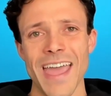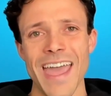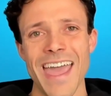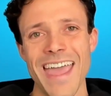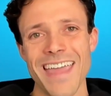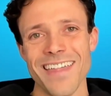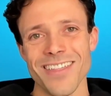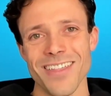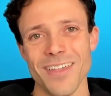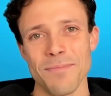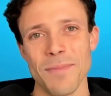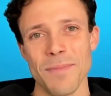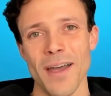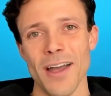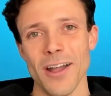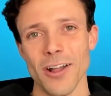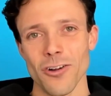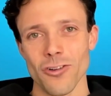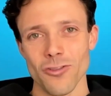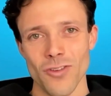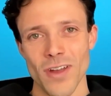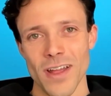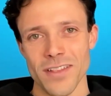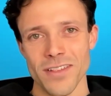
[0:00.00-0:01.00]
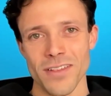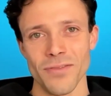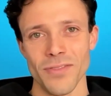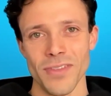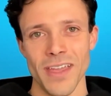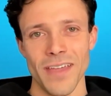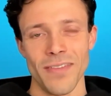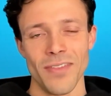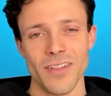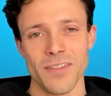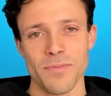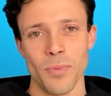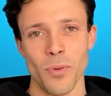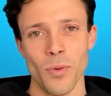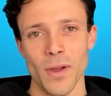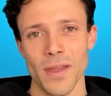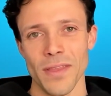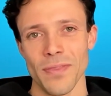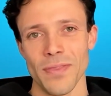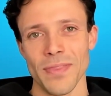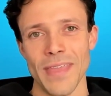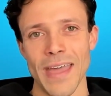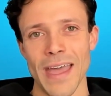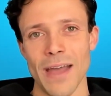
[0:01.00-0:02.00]
ask them aggressively at this
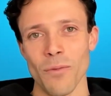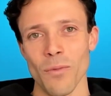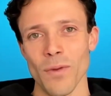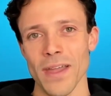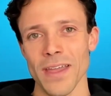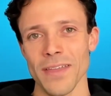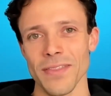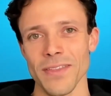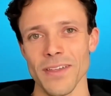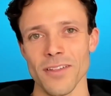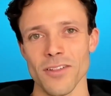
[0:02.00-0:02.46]
point. That way these